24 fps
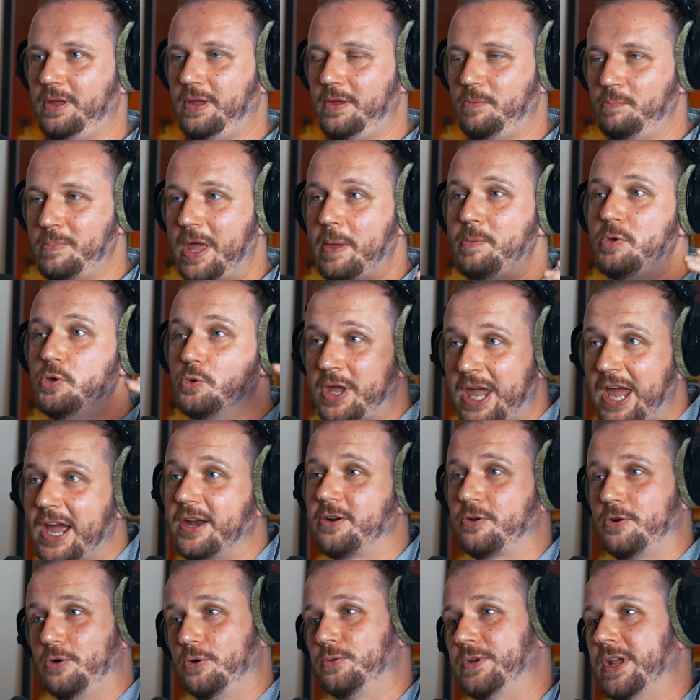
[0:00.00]
maybe you
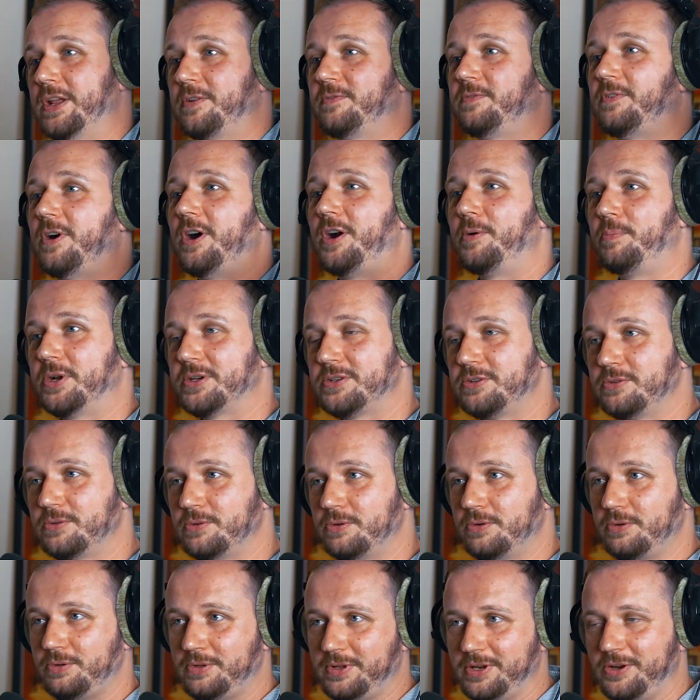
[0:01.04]
can go that far but
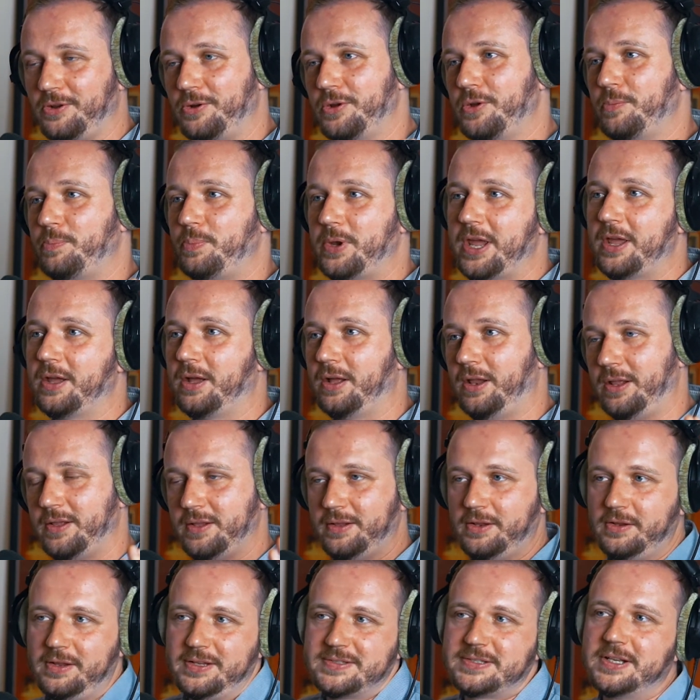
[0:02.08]
you you know you play
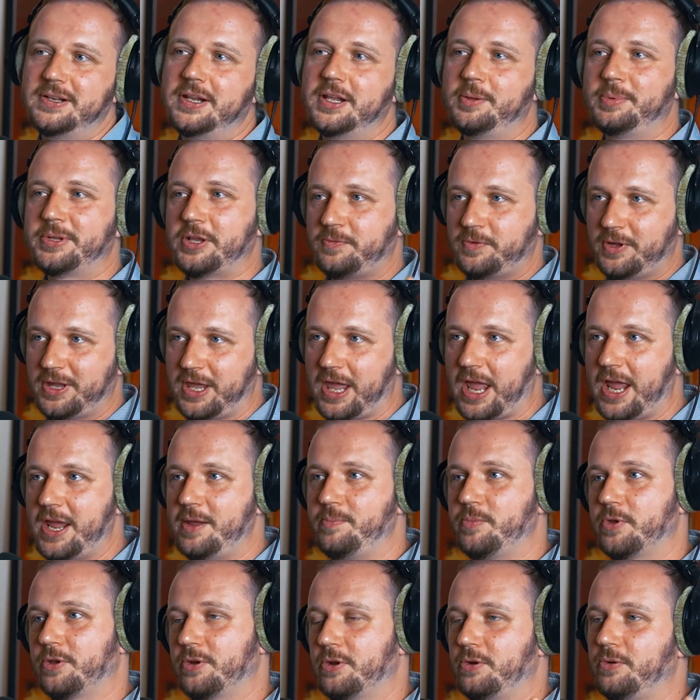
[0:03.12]
it's a little bit of a
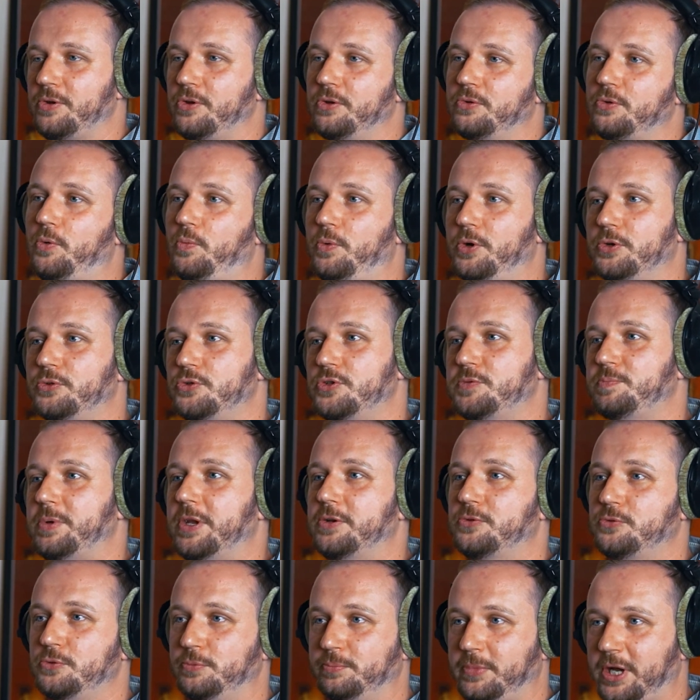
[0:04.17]
game you know you don't want to
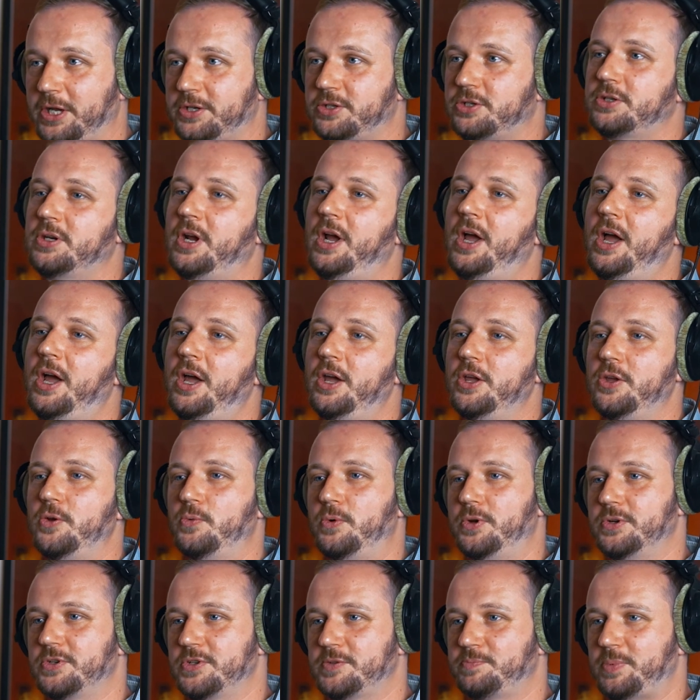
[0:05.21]
spend too much you
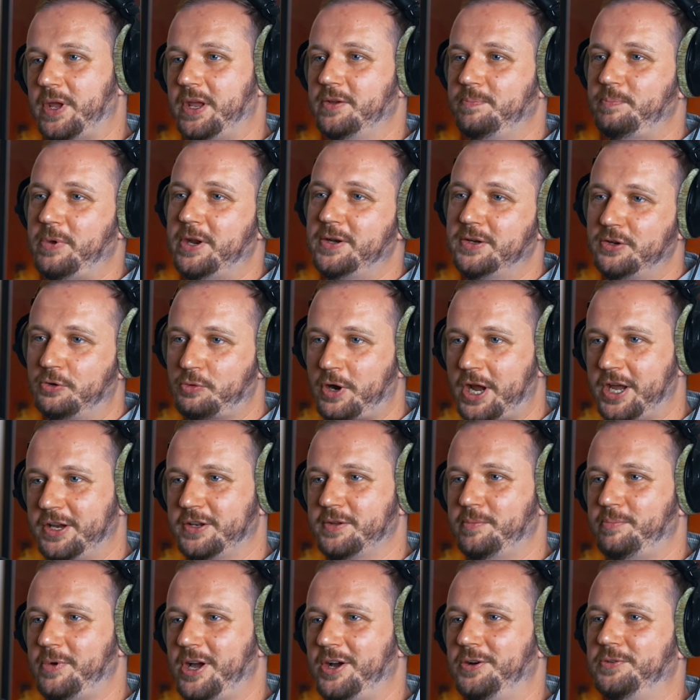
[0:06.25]
want to spend, spend the right
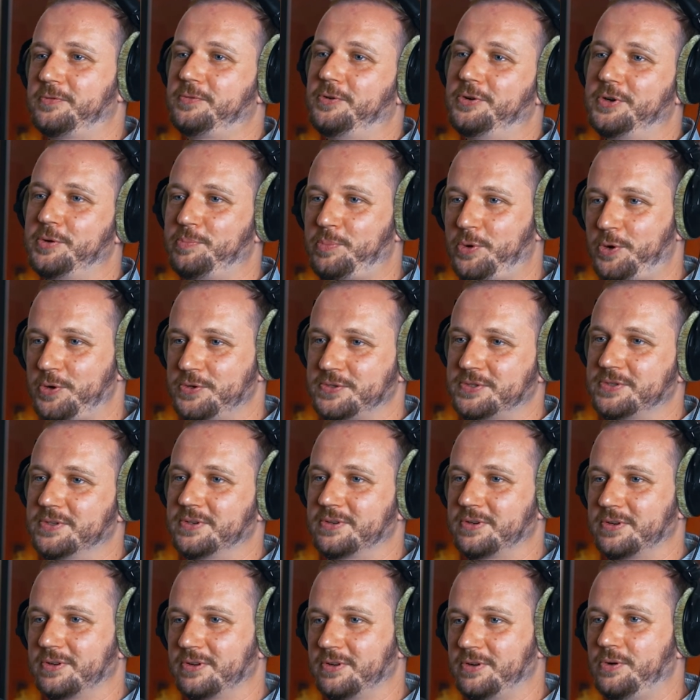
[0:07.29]
amount for the person
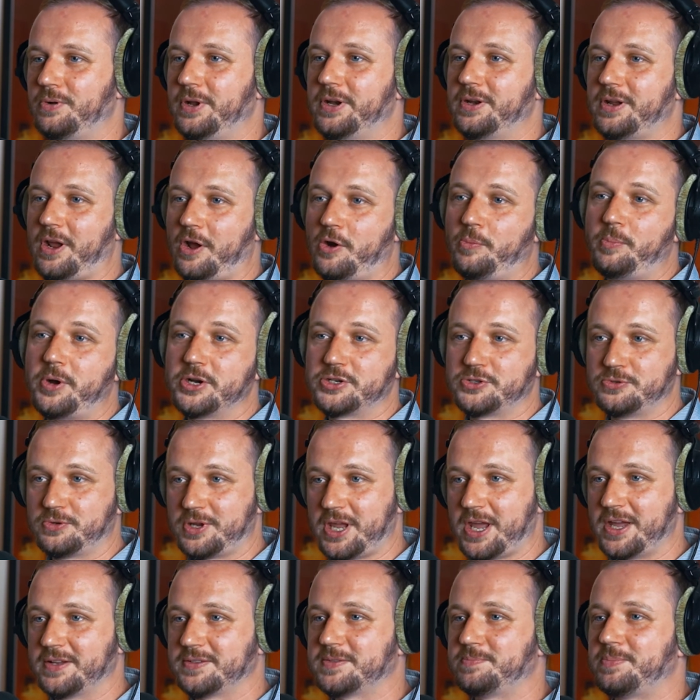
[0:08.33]
you know and how much you
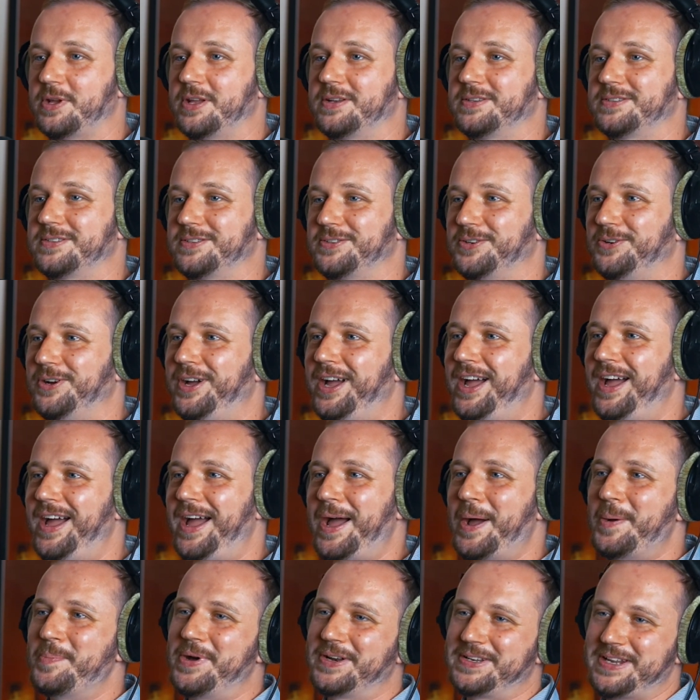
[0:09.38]
can spend so
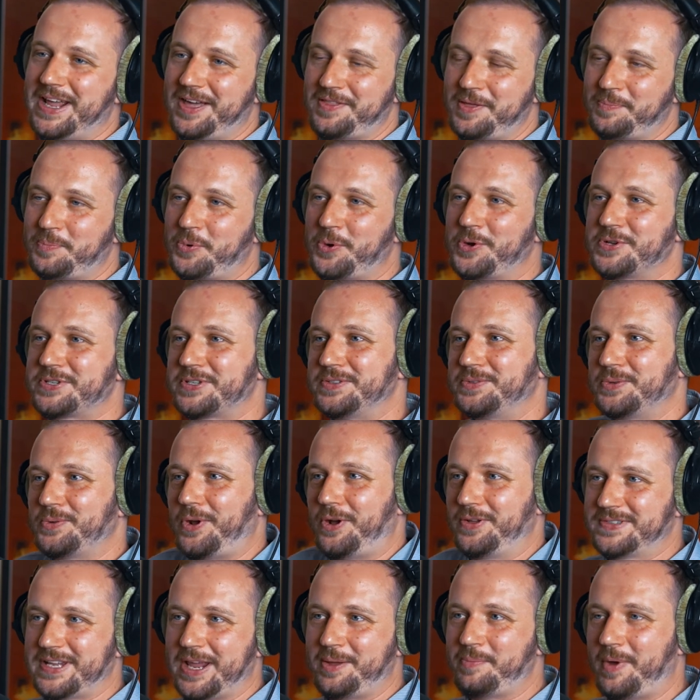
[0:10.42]
but the other person
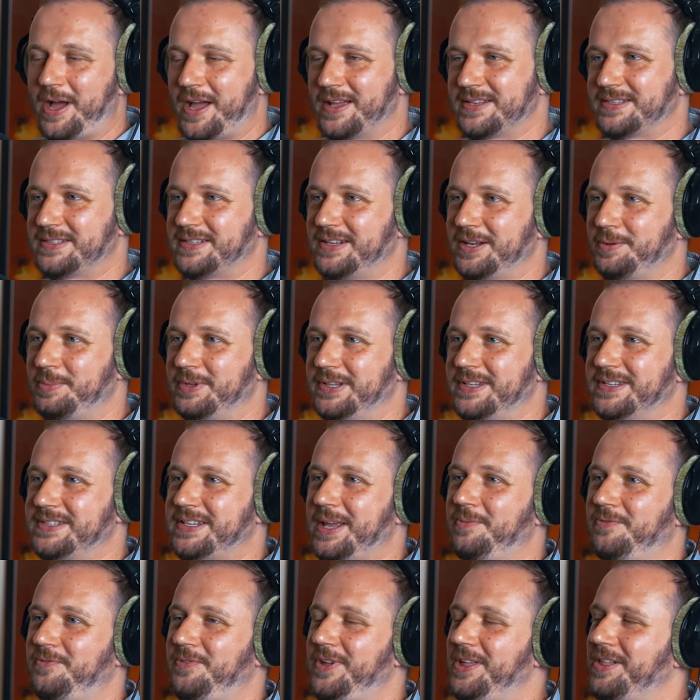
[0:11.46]
same has a little bit the
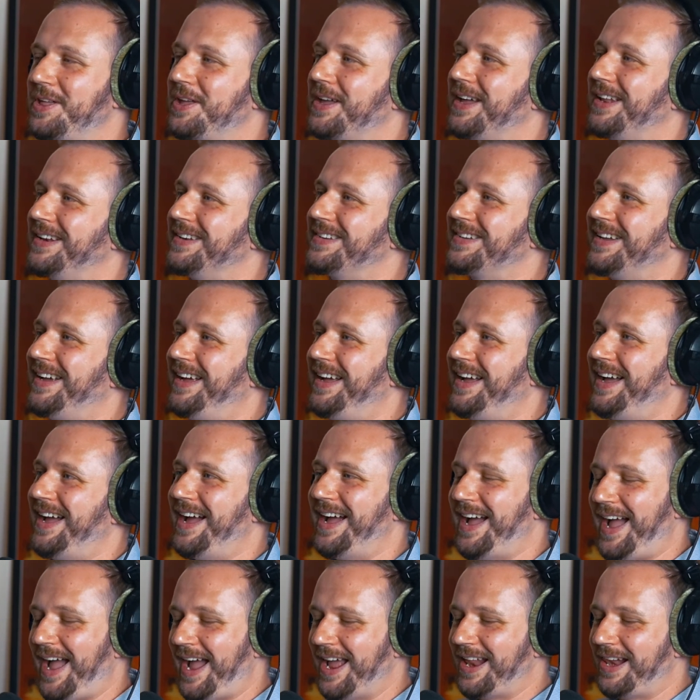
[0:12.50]
same feeling and
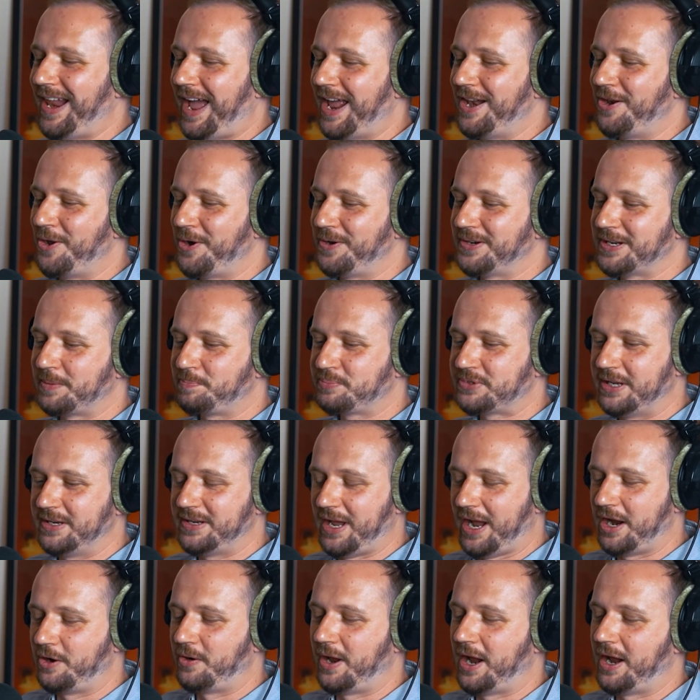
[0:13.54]
uh, I, I learned that it,
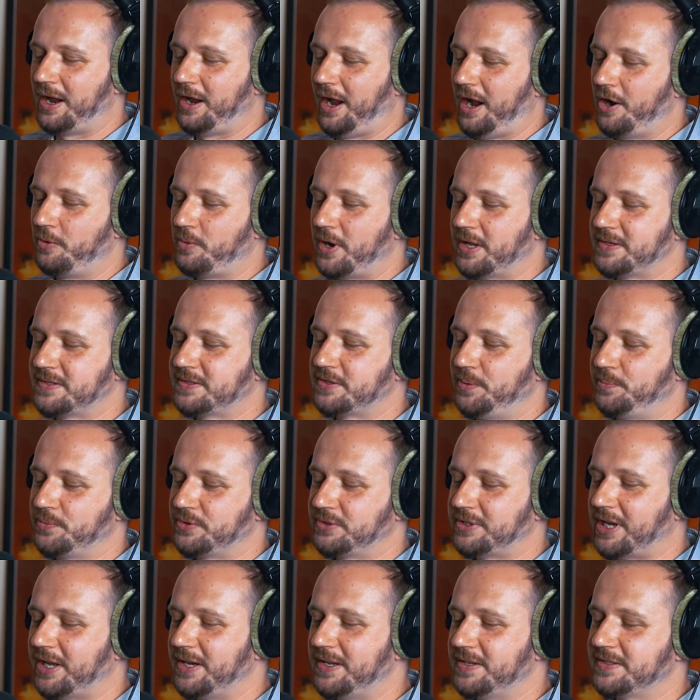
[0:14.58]
I, I read some
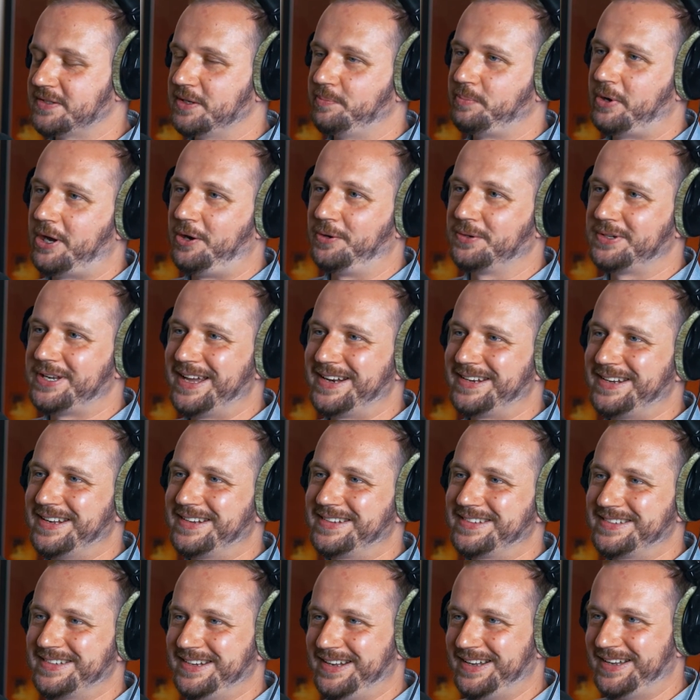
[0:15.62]
studies about that
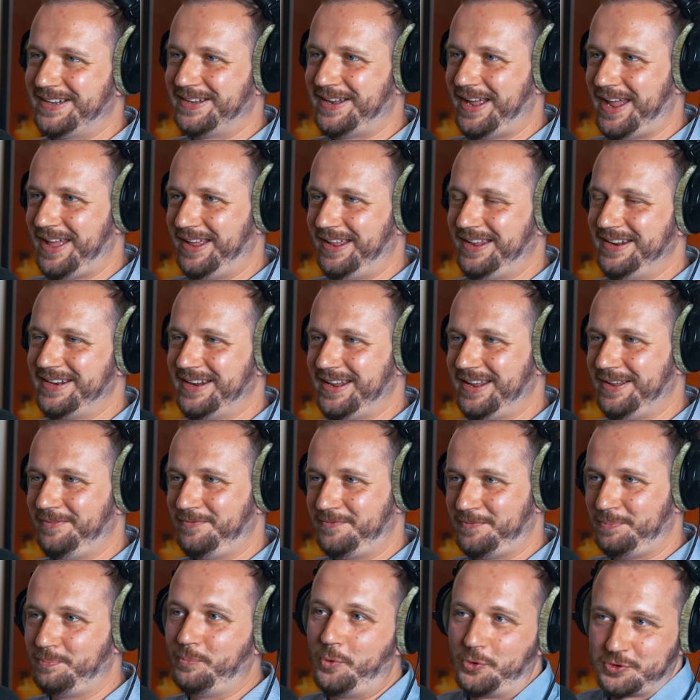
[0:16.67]
that uh, it,
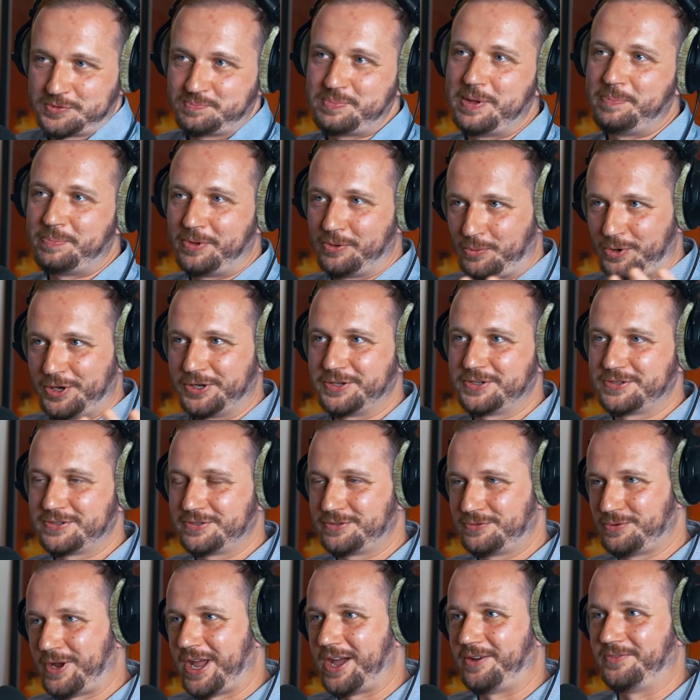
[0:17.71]
if most people want
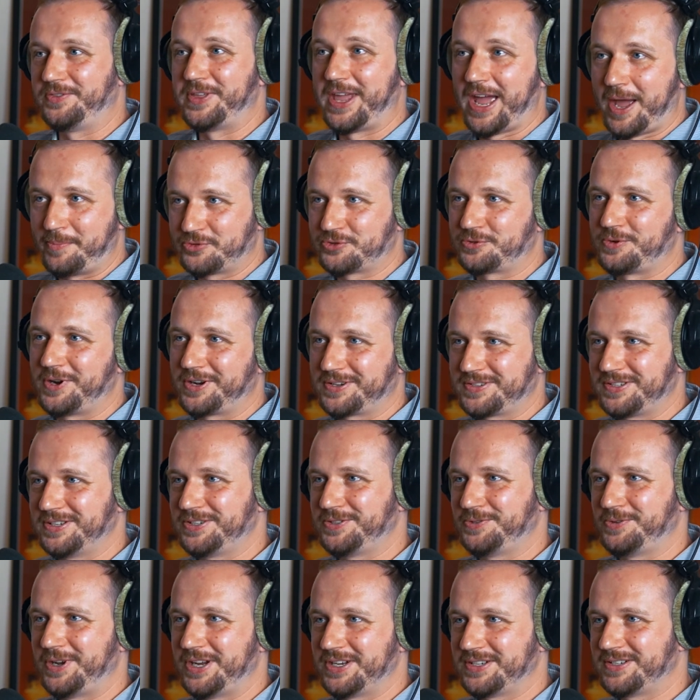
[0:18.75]
to have the abstract
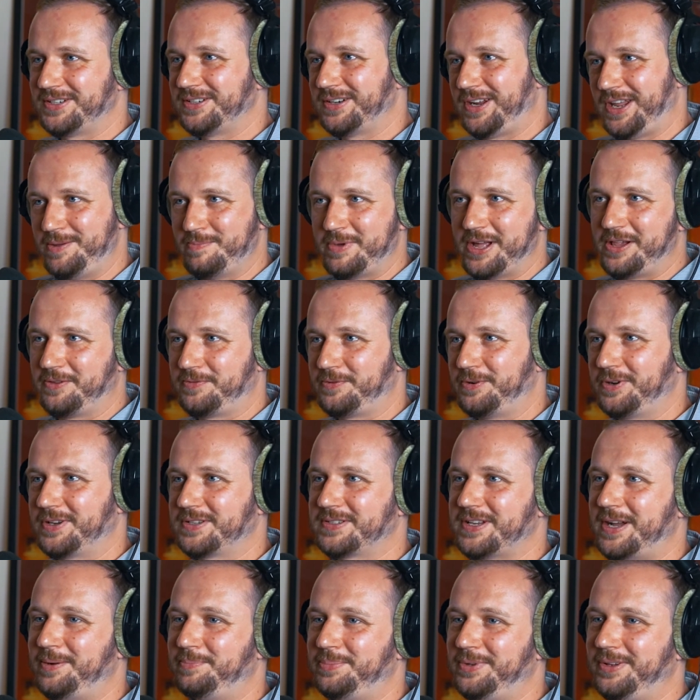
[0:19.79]
situation email for
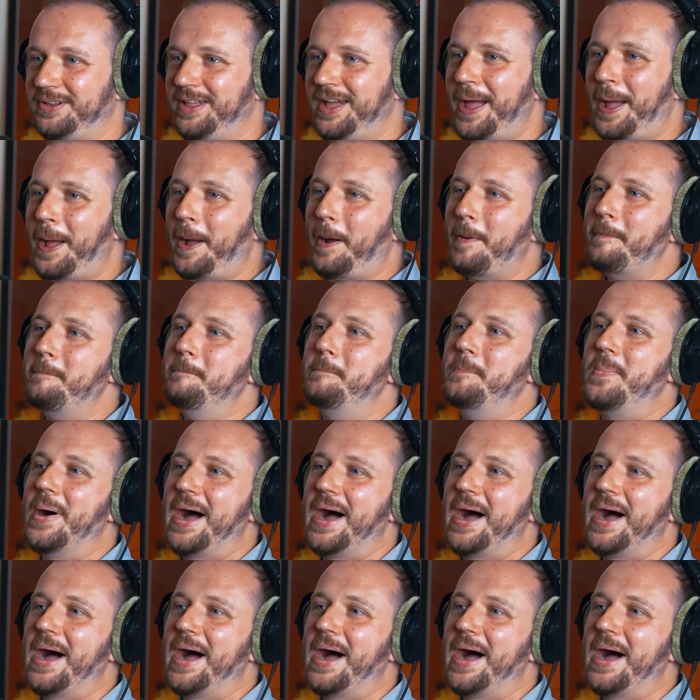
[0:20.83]
example mm-hmm.